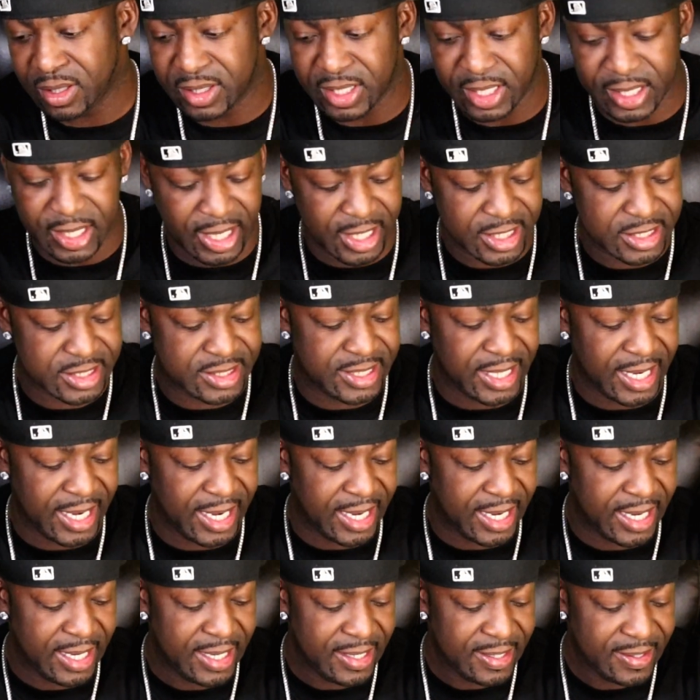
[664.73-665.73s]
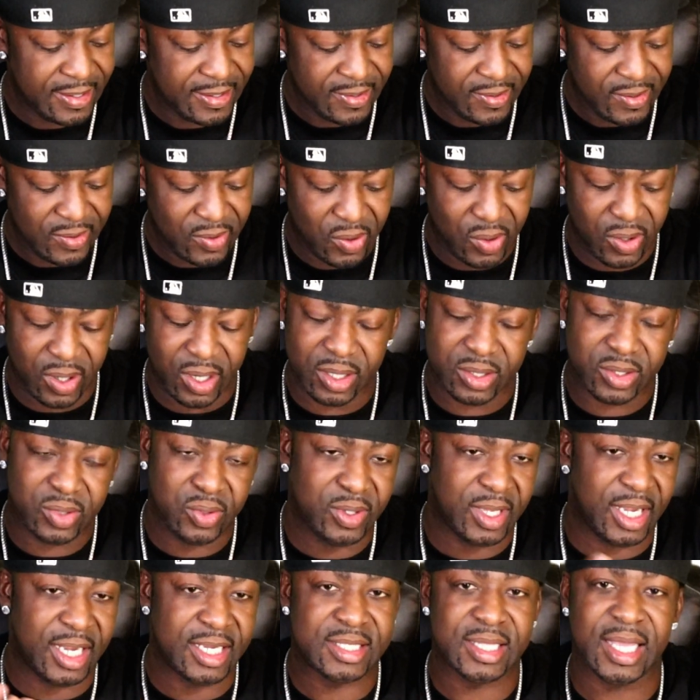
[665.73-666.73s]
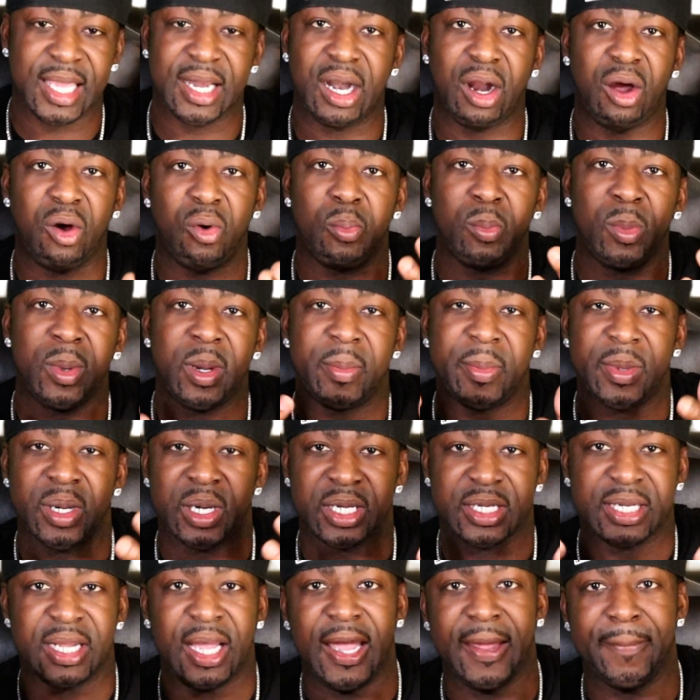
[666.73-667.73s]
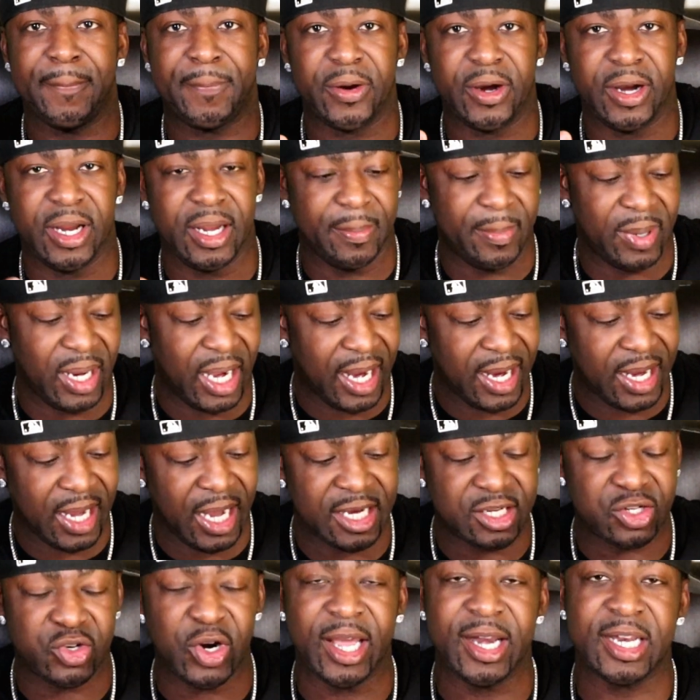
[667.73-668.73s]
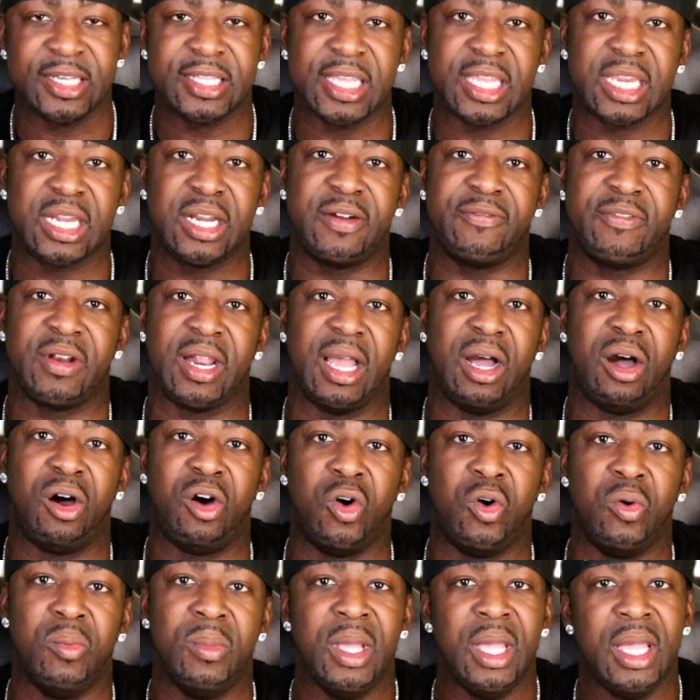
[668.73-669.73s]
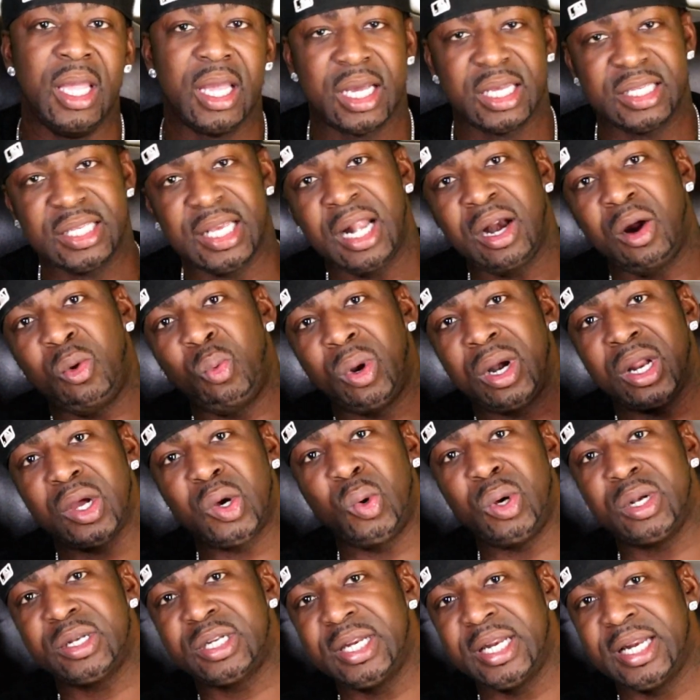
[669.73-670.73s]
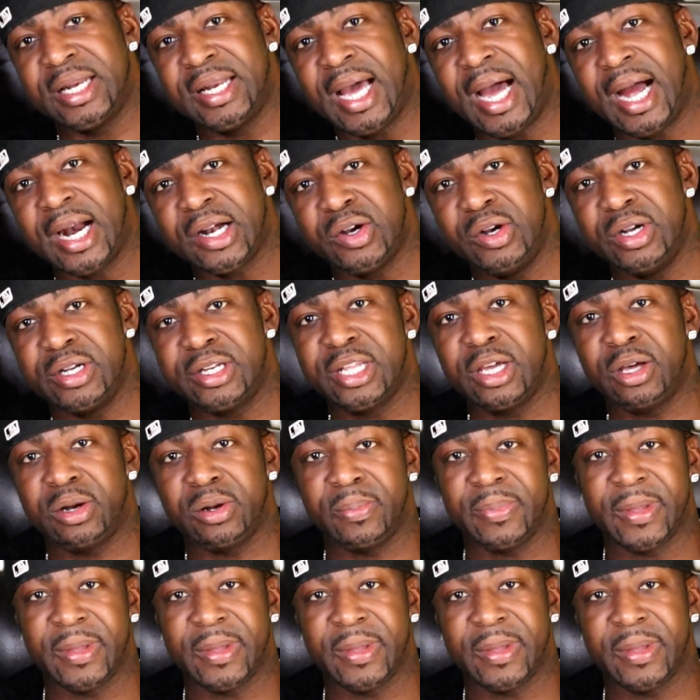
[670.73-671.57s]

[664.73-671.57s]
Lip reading: The next day or 2 days later, I don't remember the time period, but I try to take care of it at home because I don't want to go into the doctor and tell